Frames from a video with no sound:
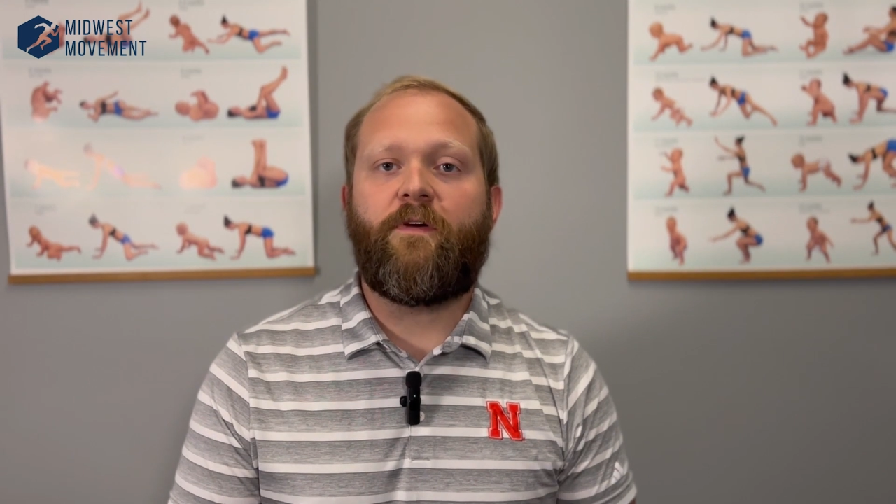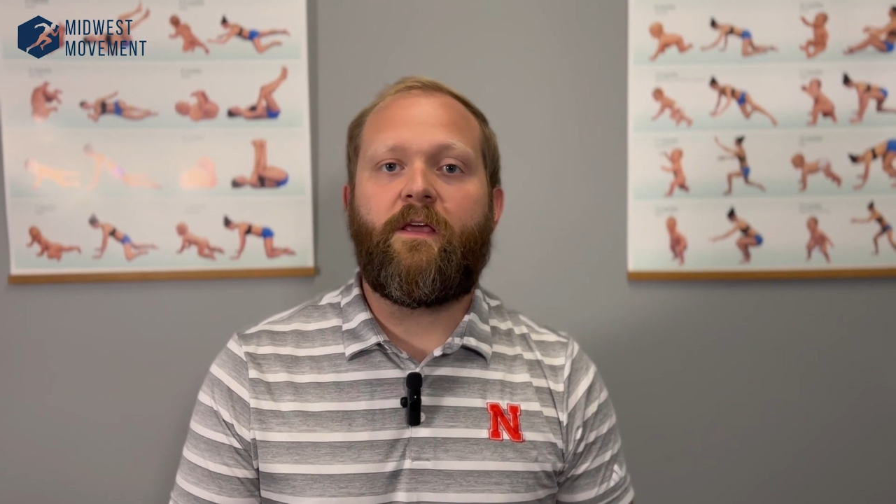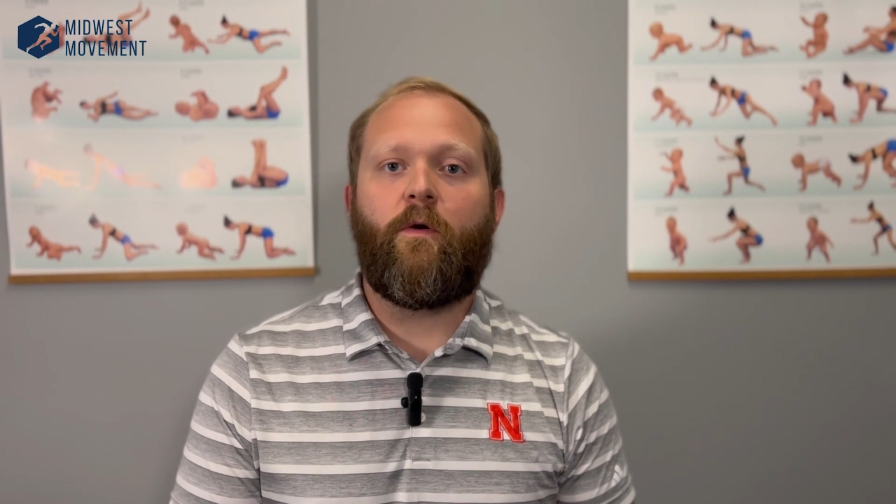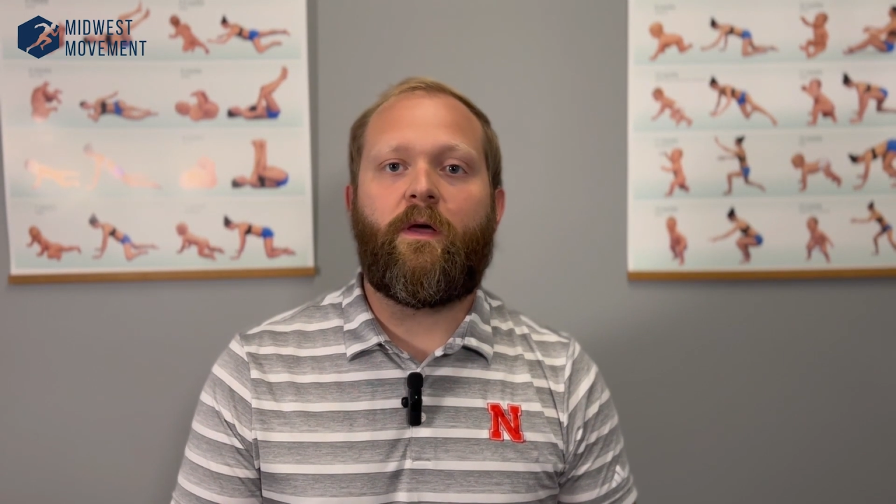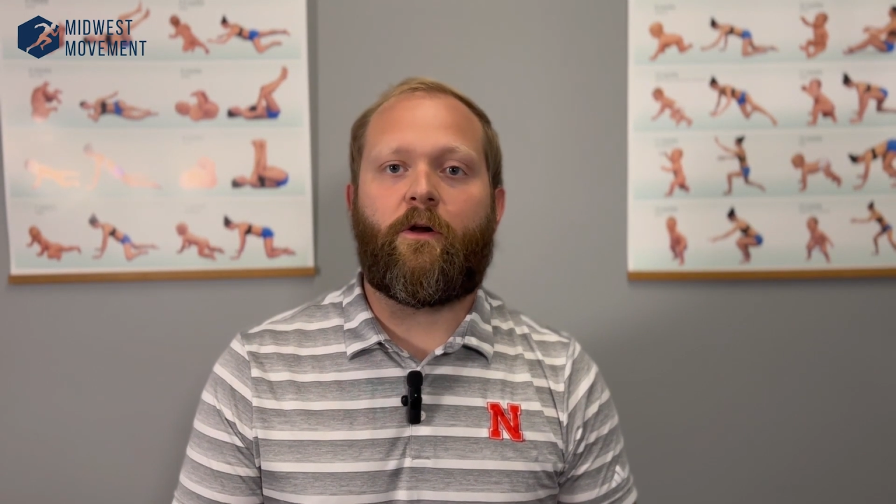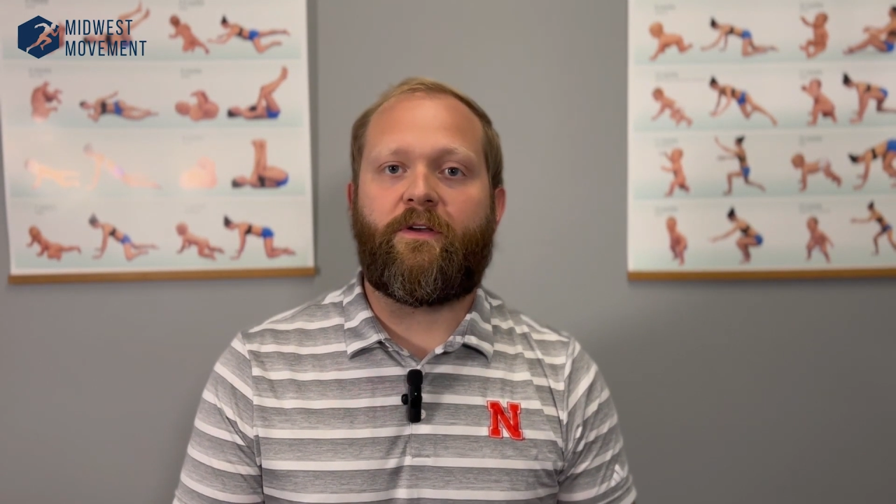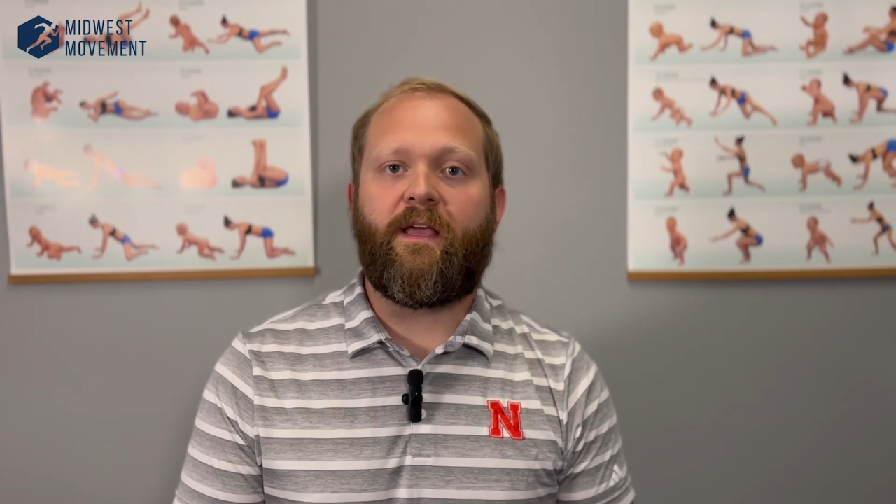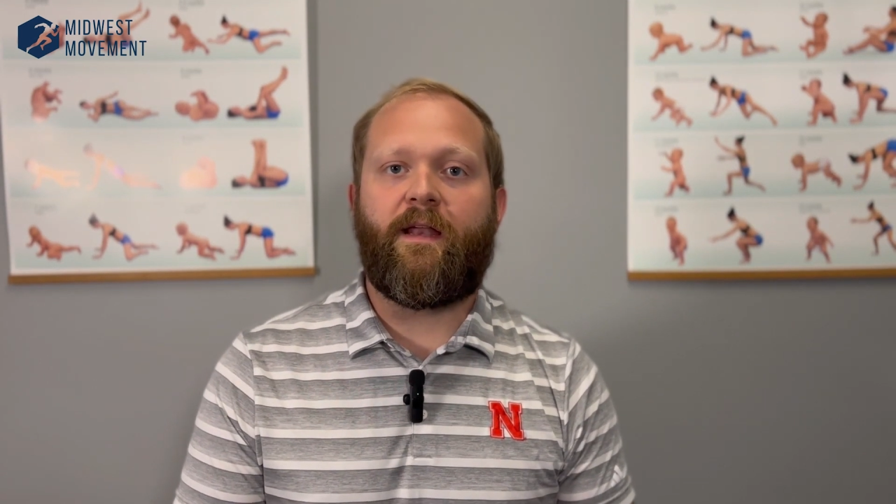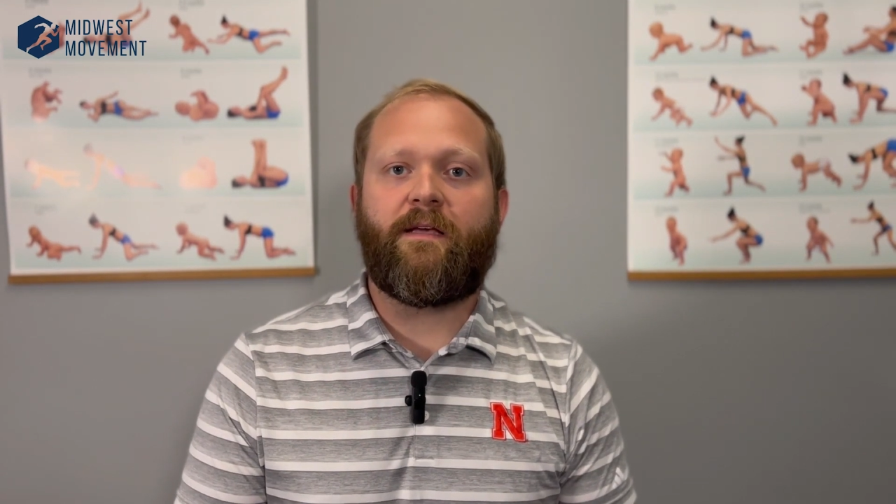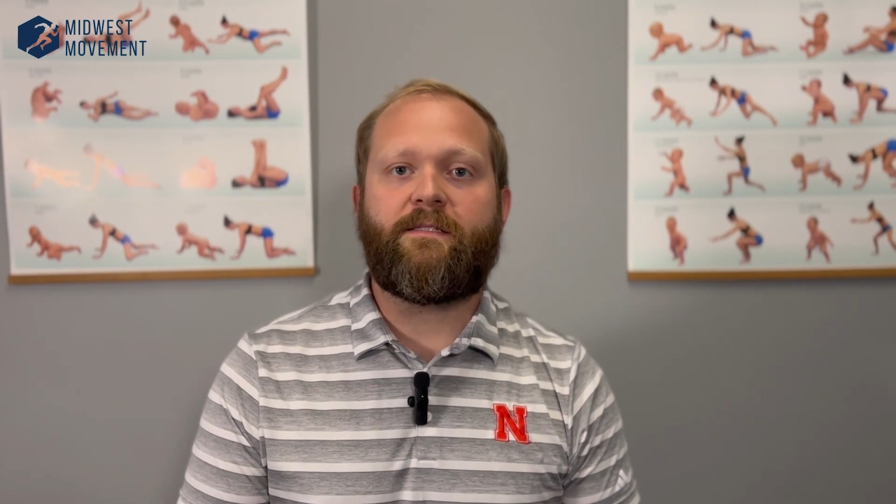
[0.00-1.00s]
video in our
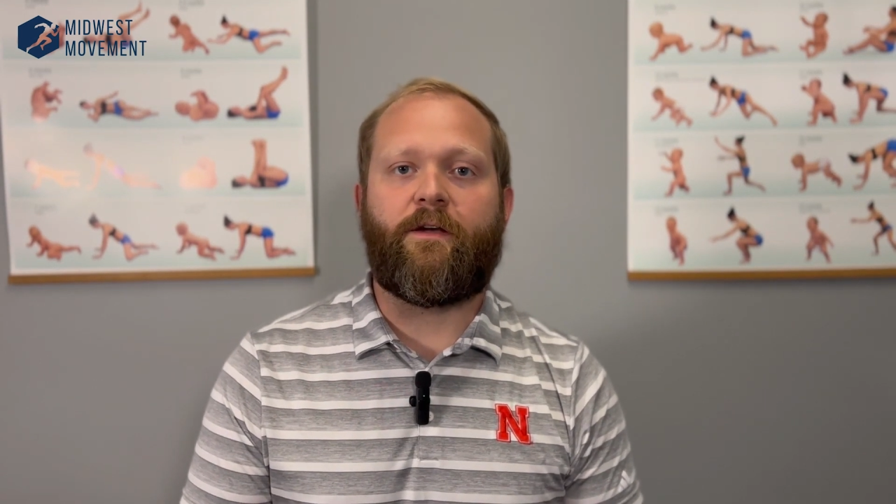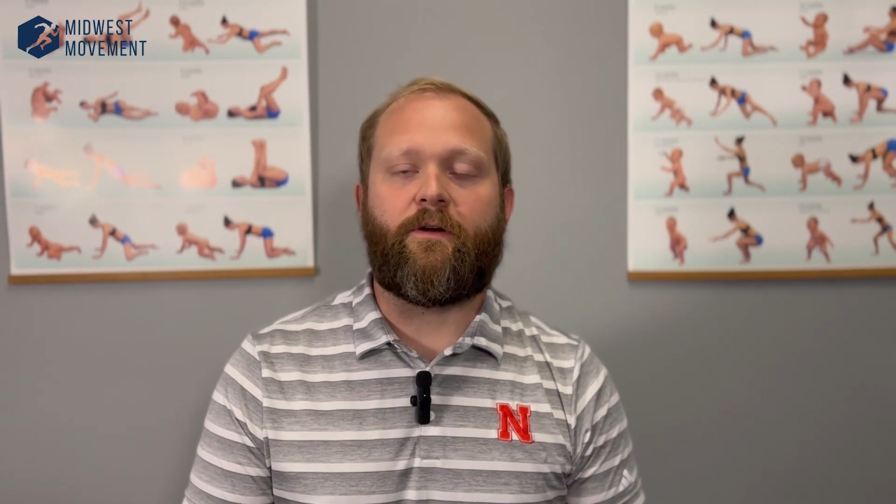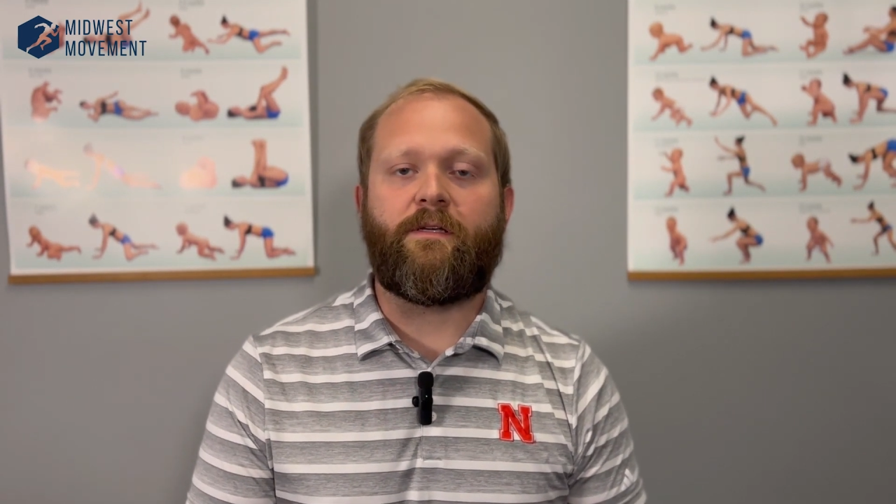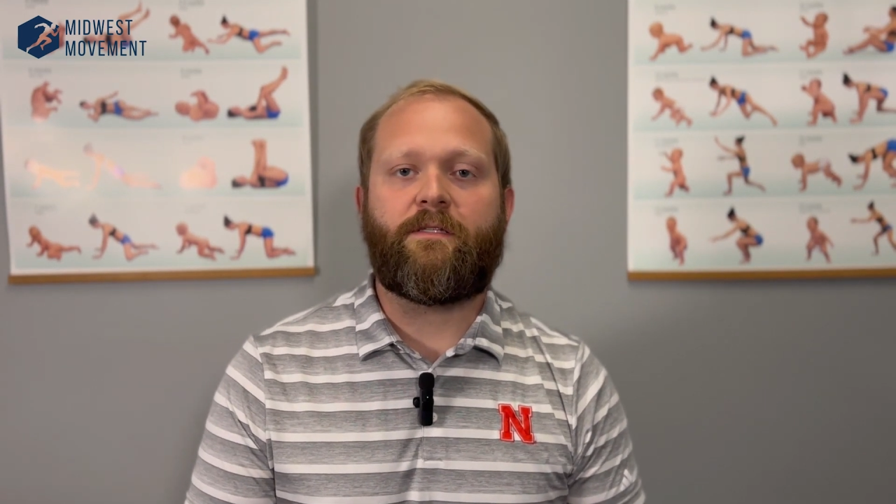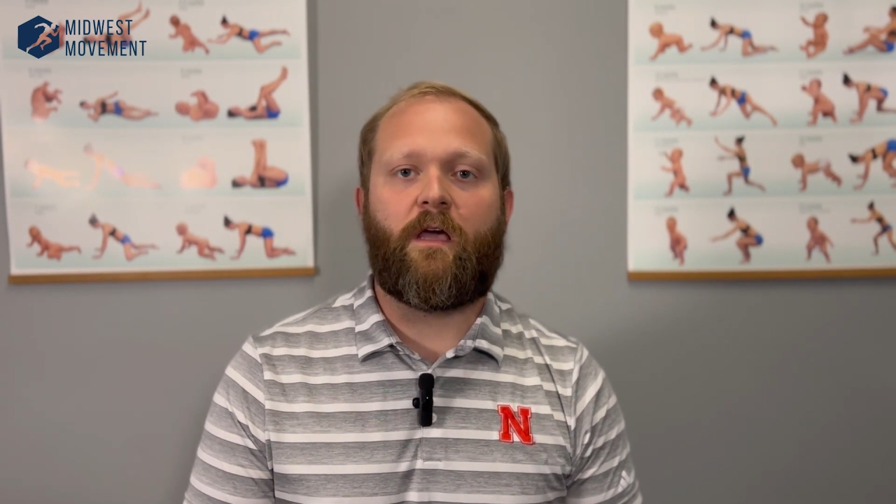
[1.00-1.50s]
DNS series